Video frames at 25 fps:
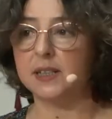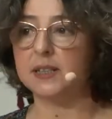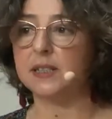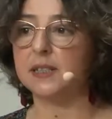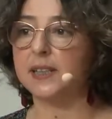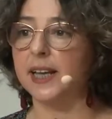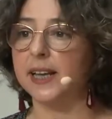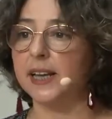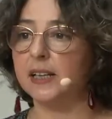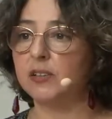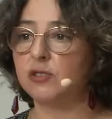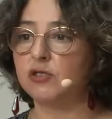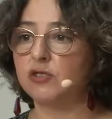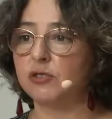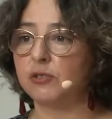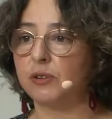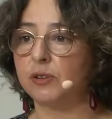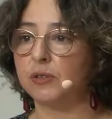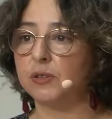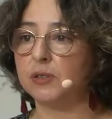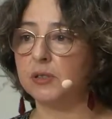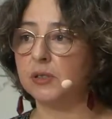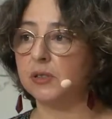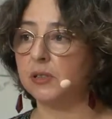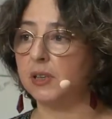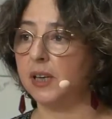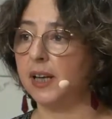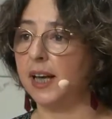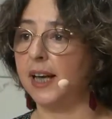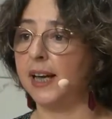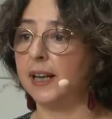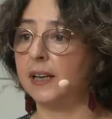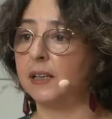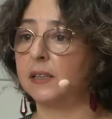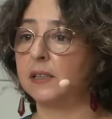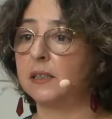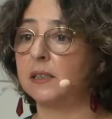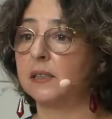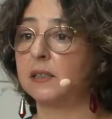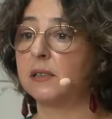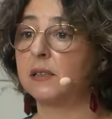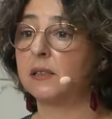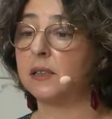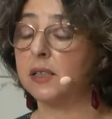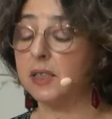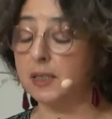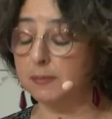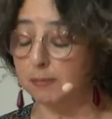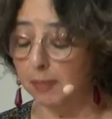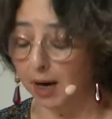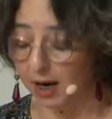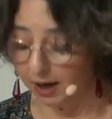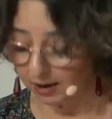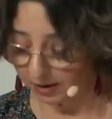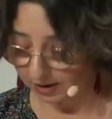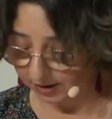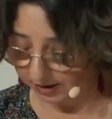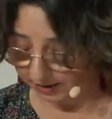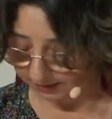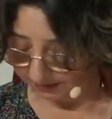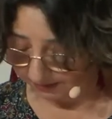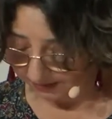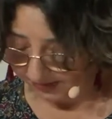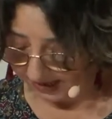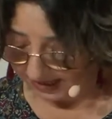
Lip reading: dangerous and smart.